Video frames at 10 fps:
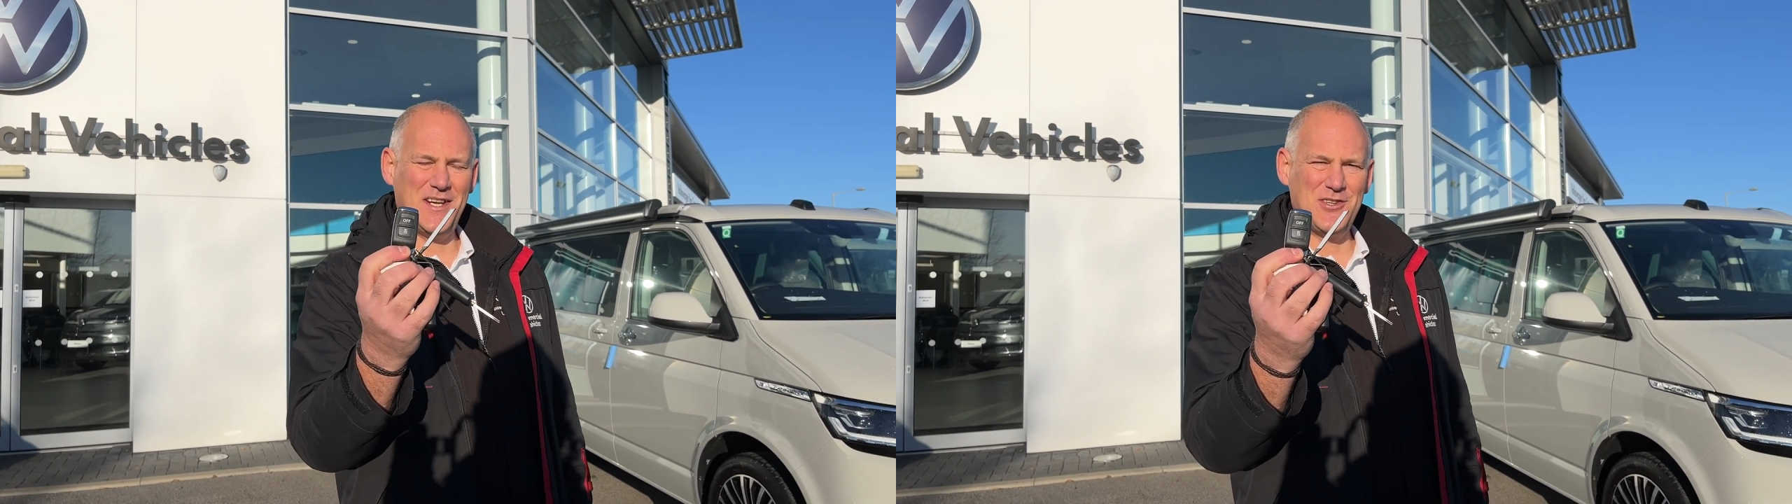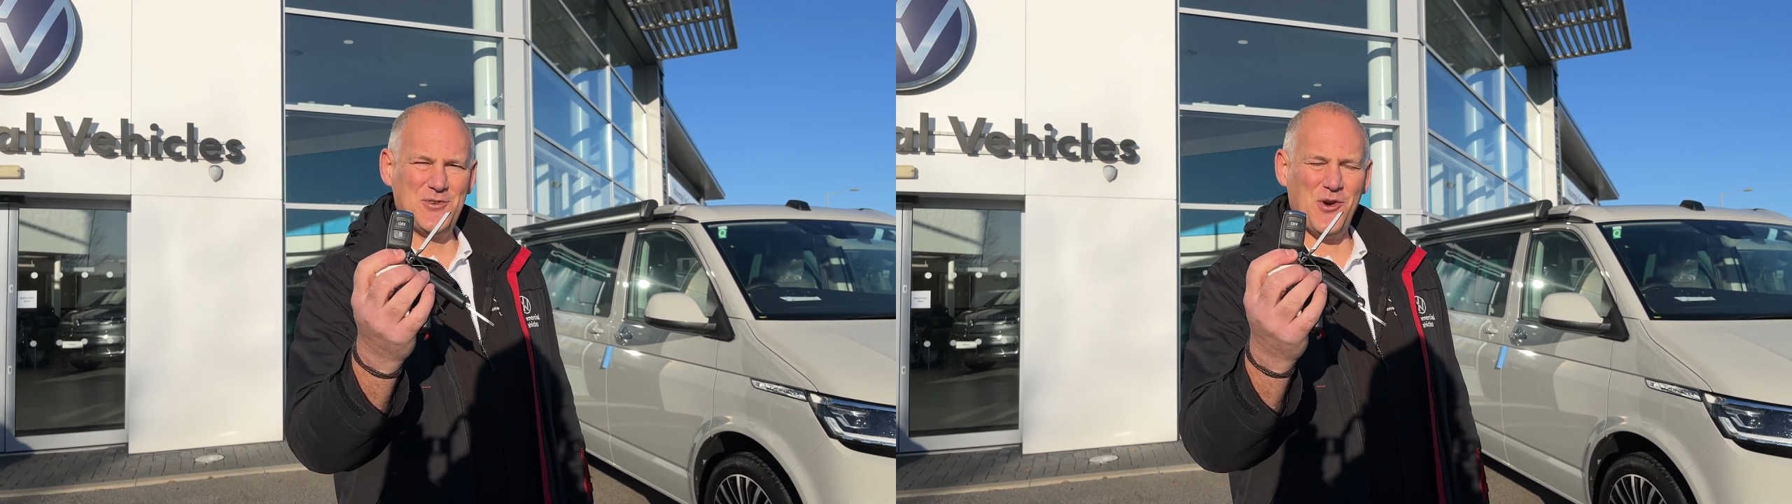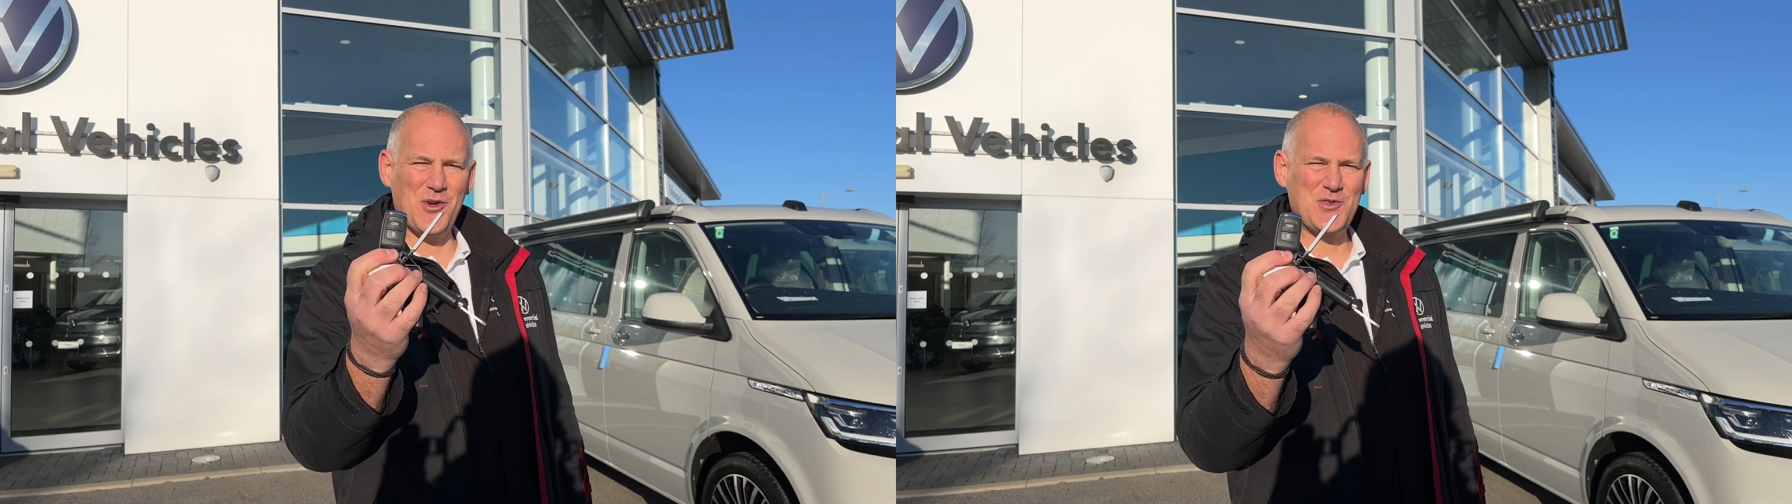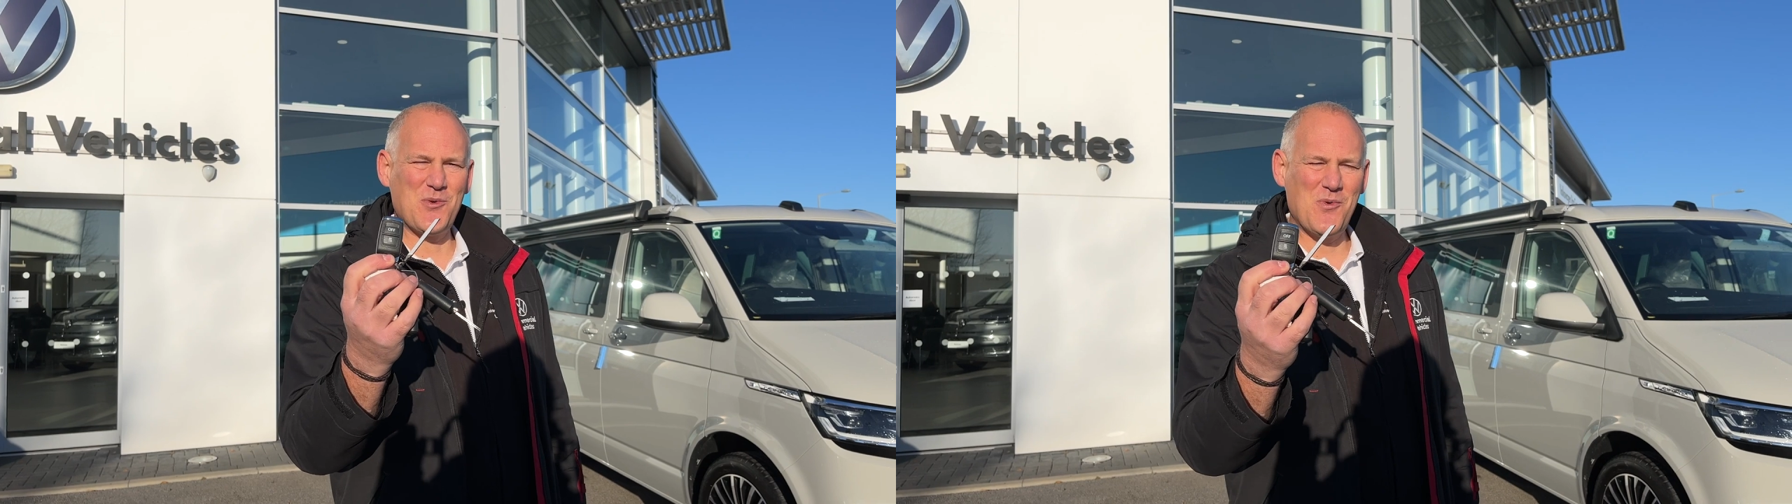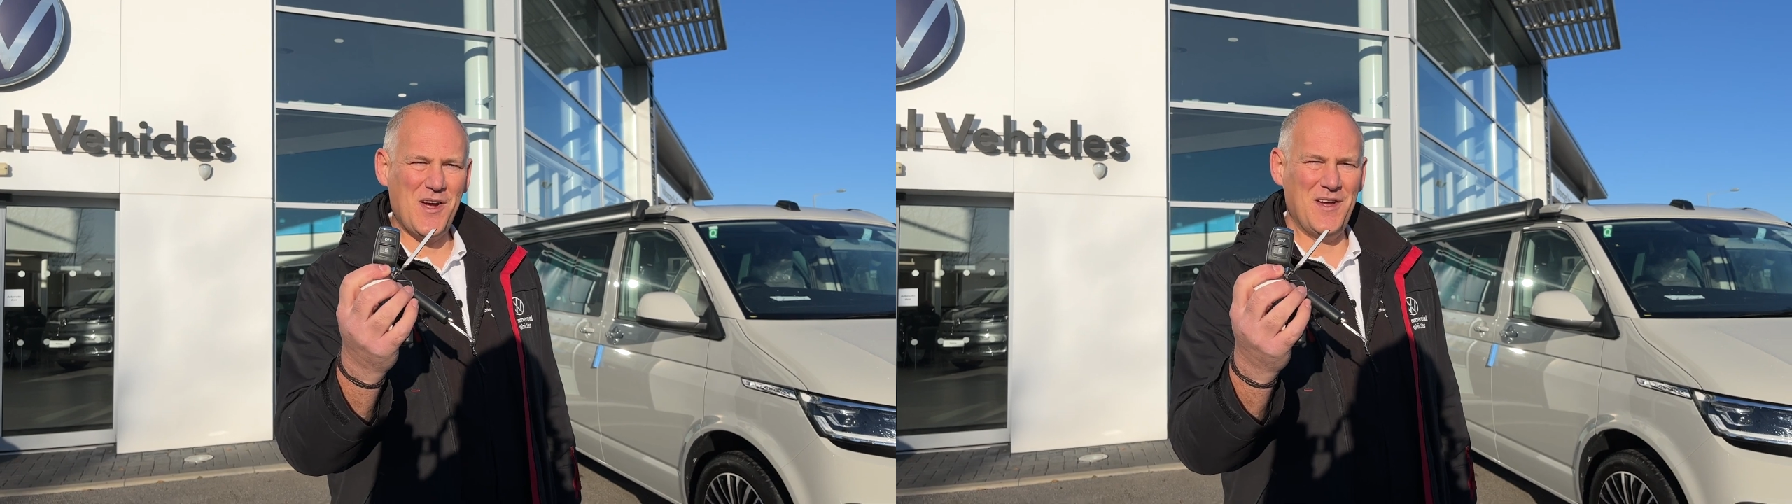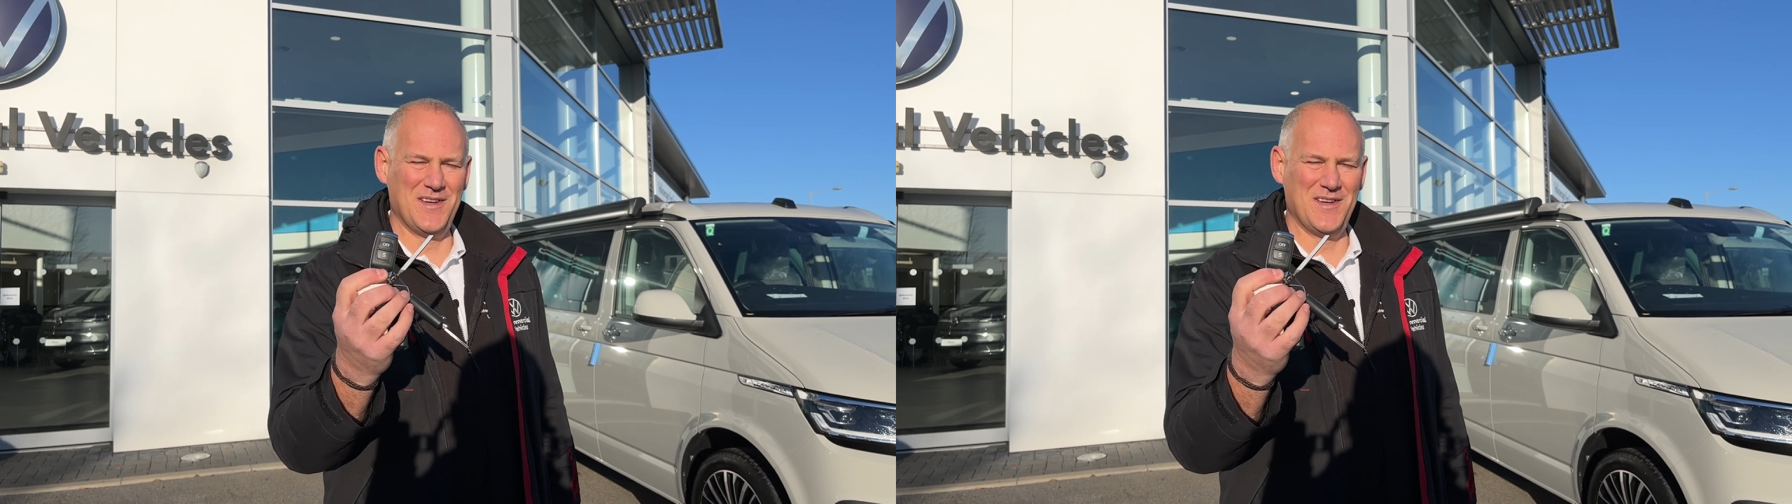a drawer somewhere